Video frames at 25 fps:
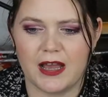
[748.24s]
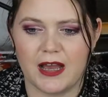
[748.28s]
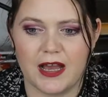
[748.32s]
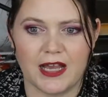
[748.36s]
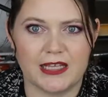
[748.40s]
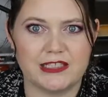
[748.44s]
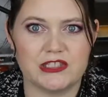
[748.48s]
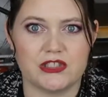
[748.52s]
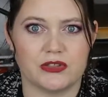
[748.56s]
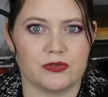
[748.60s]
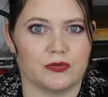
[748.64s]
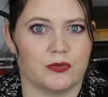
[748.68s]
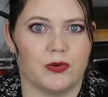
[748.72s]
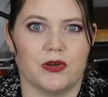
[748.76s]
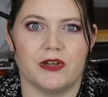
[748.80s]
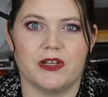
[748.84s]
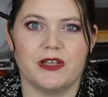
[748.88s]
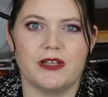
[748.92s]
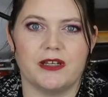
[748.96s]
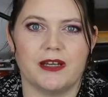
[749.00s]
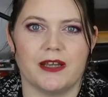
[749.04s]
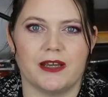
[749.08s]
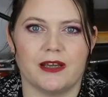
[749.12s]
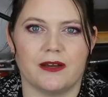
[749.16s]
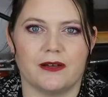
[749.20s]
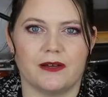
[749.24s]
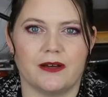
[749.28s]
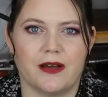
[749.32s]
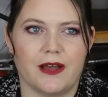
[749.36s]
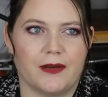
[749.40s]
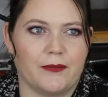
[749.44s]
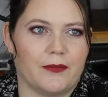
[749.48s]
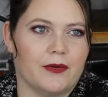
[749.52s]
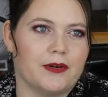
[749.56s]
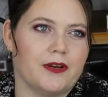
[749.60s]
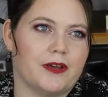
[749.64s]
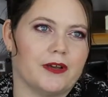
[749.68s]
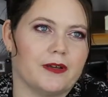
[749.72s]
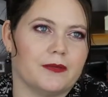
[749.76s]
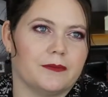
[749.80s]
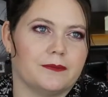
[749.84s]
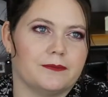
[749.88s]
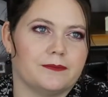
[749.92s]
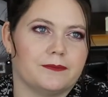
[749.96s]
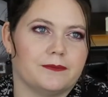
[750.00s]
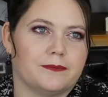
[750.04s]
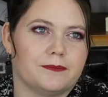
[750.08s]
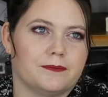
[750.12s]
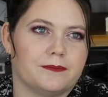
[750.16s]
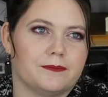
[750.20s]
I just want it now. I want it.
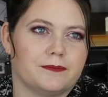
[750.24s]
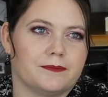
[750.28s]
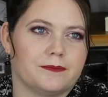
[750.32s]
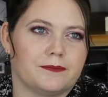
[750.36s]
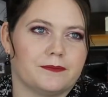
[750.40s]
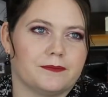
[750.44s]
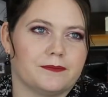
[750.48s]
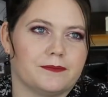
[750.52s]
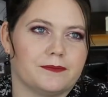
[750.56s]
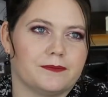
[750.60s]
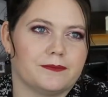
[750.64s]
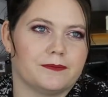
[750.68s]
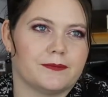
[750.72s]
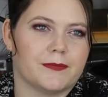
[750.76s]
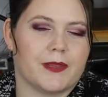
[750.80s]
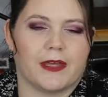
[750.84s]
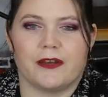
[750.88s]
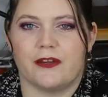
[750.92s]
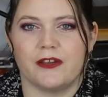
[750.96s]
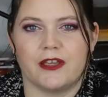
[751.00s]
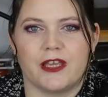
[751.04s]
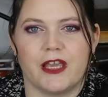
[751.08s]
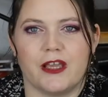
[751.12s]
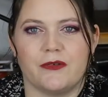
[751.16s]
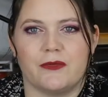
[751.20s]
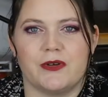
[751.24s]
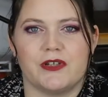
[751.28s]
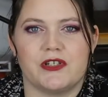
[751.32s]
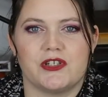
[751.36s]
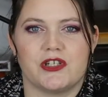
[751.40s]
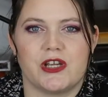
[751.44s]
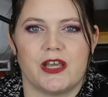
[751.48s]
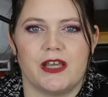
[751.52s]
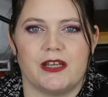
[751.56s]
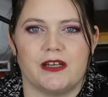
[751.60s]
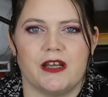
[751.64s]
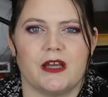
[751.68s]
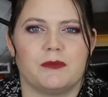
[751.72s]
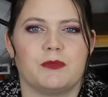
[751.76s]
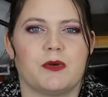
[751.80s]
I don't care which shade.